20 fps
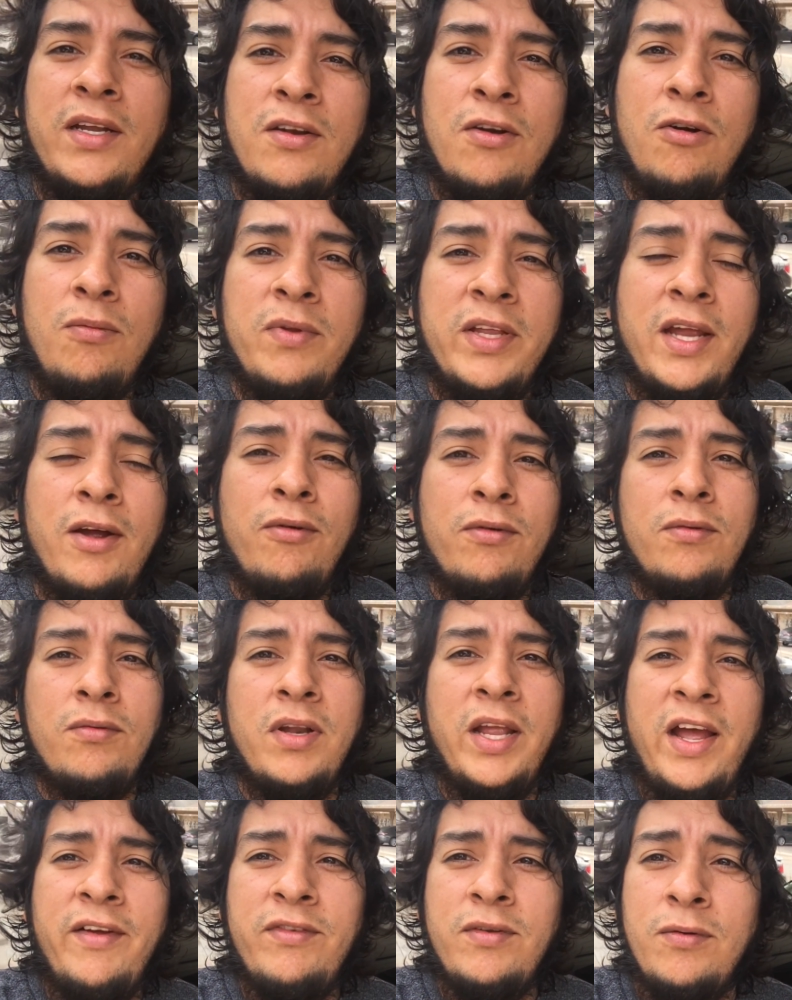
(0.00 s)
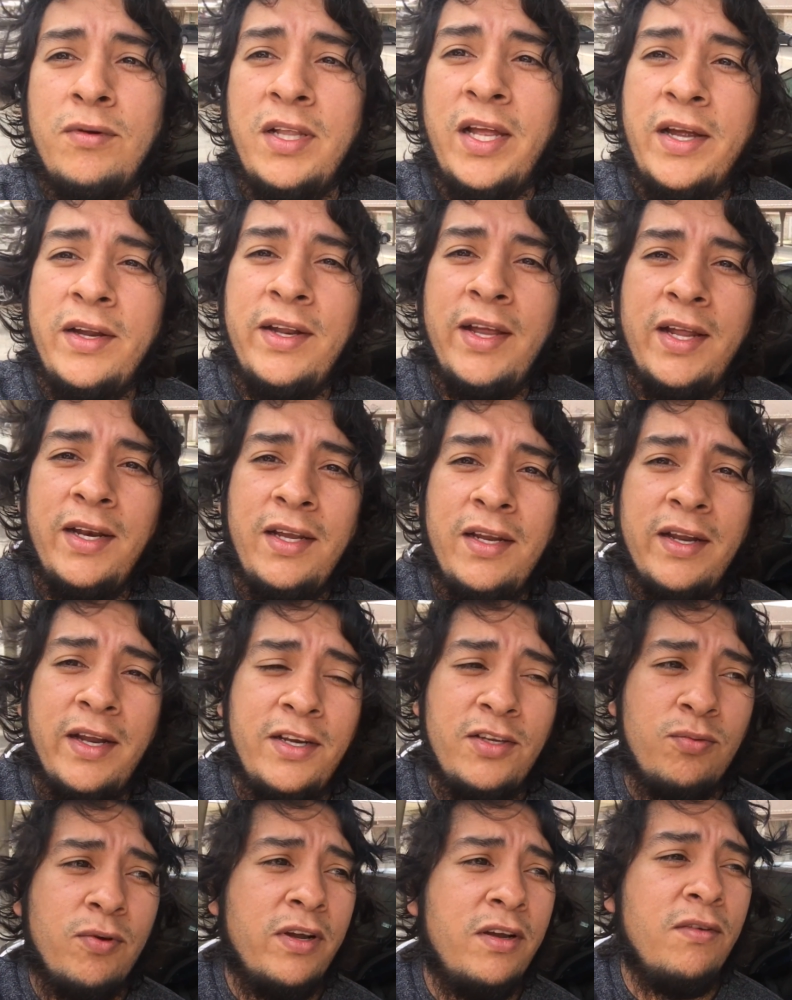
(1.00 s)
Normally I would have to rely on Eddie, and
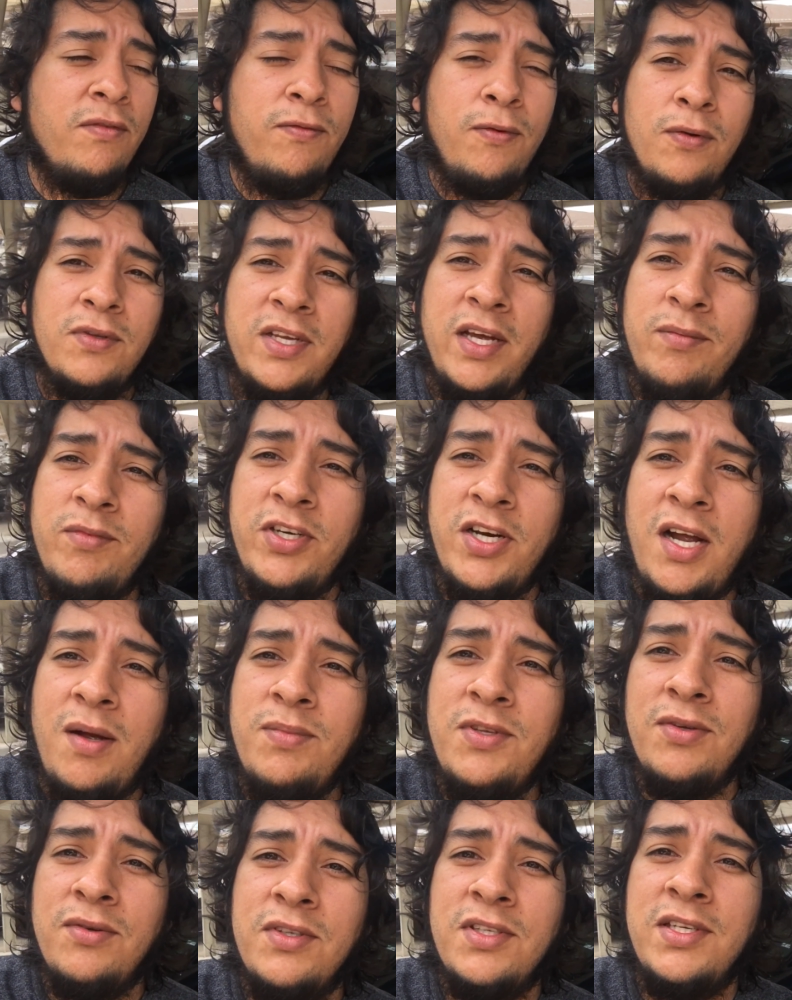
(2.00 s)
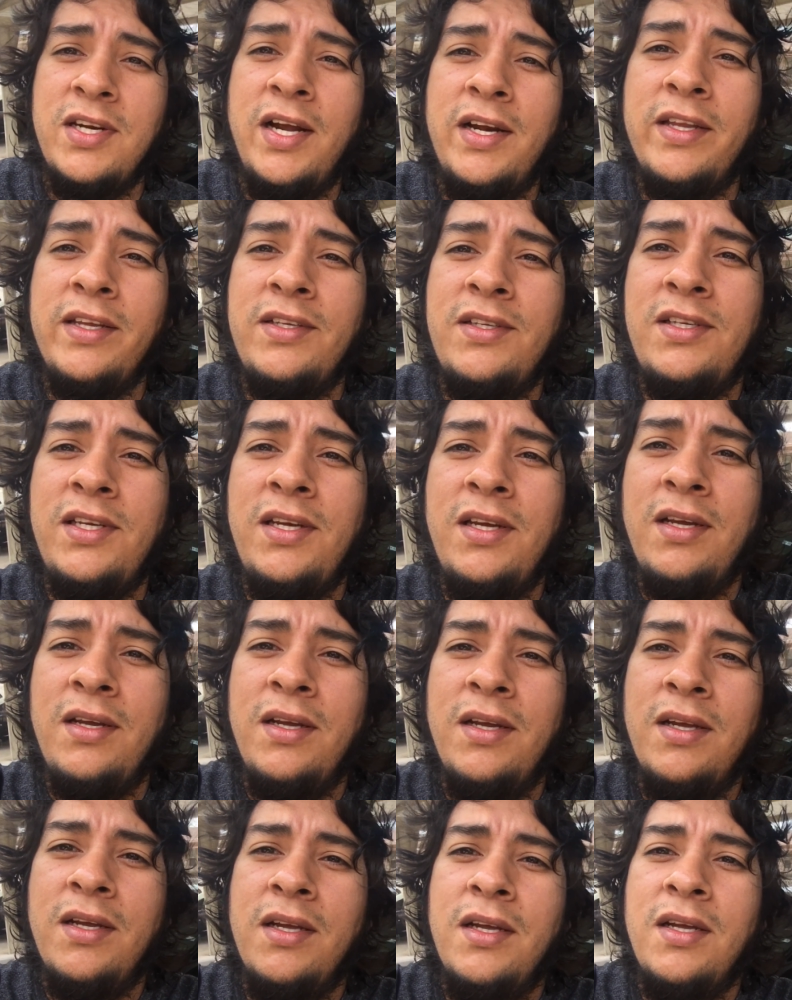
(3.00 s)
Eddie's working a full-time job, so it's not easy.
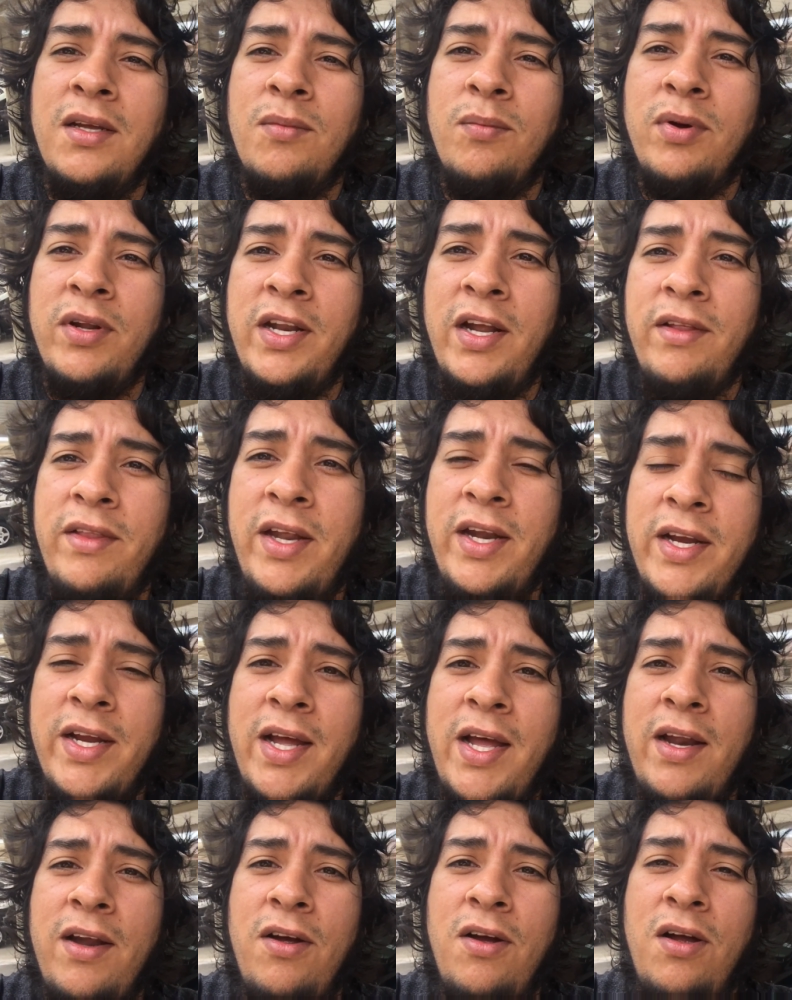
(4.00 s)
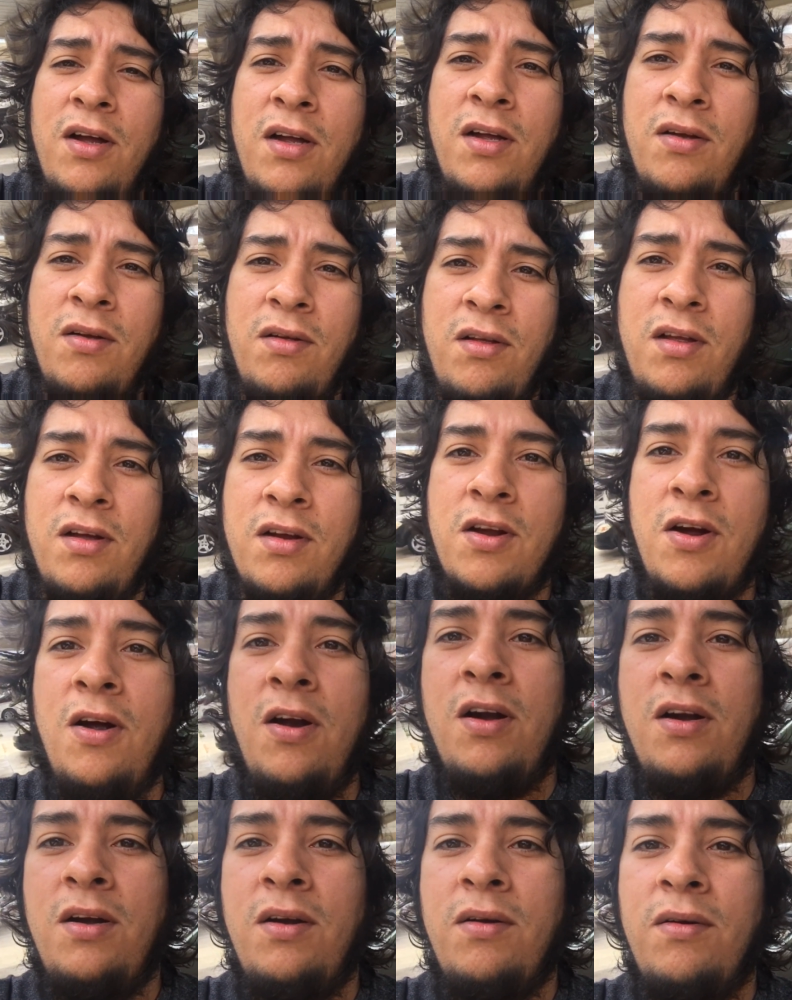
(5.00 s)
But now that I got a
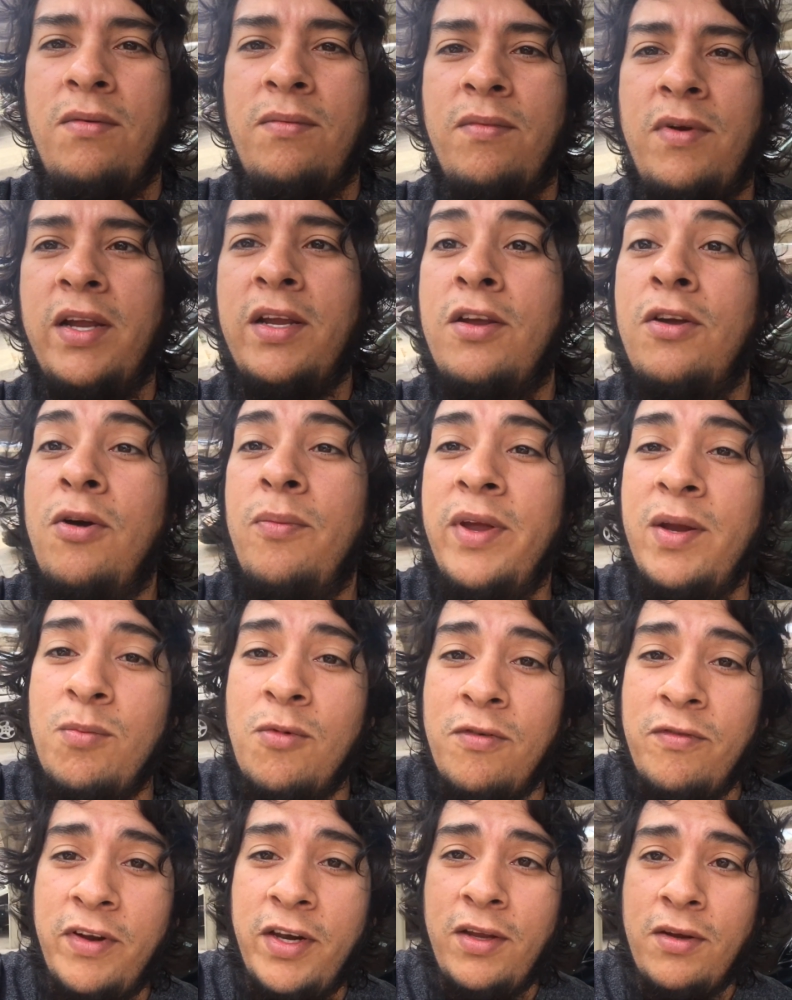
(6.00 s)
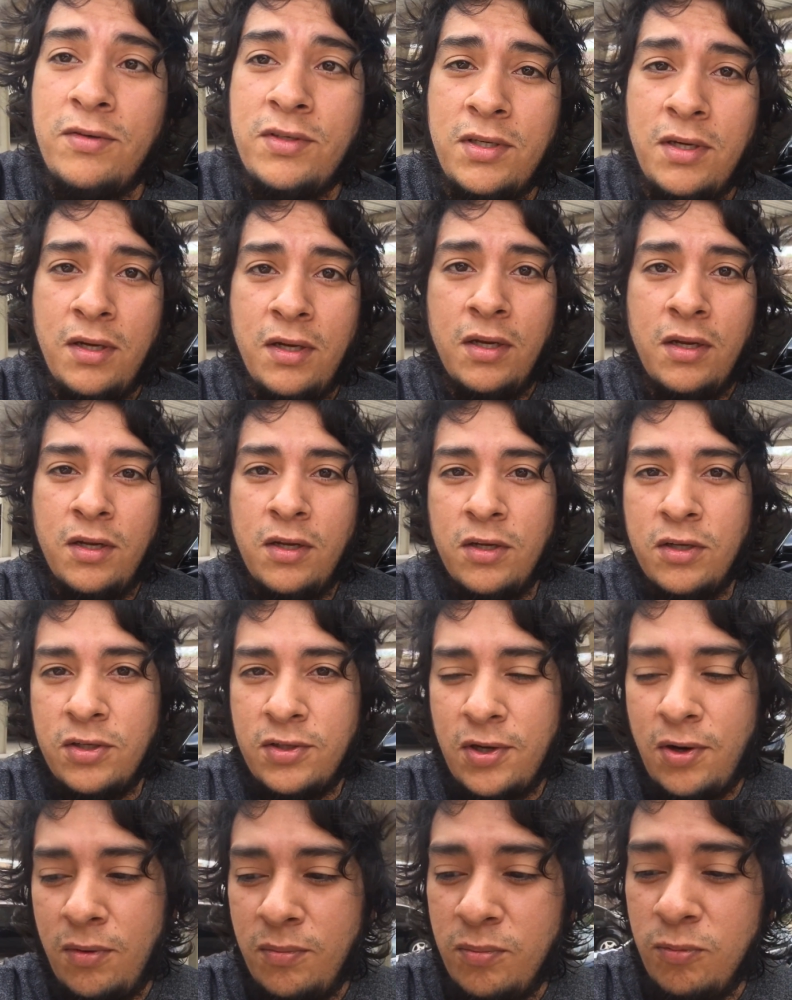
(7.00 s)
car, I could go make more videos.
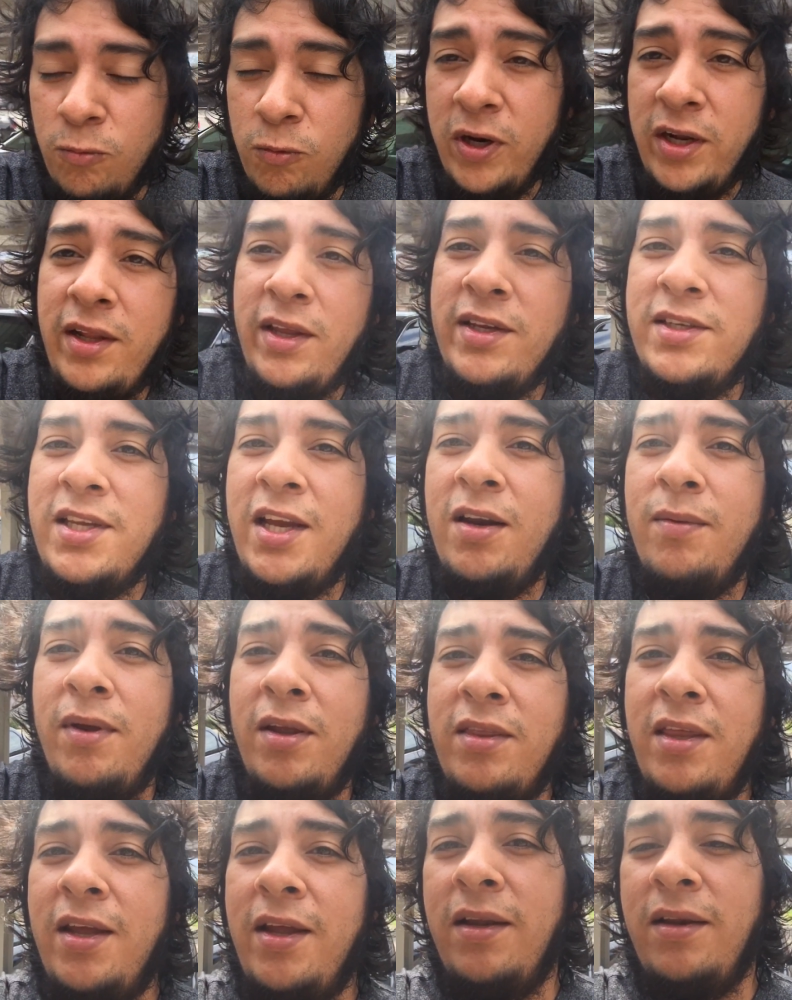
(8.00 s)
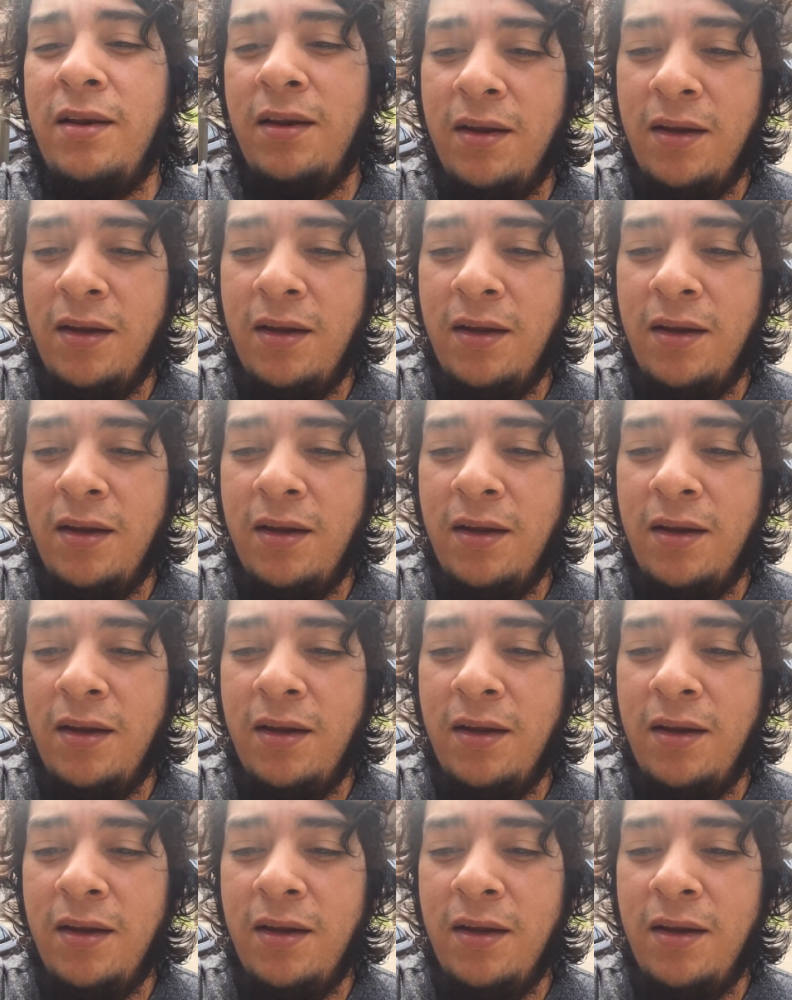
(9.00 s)
So I'm really excited about that.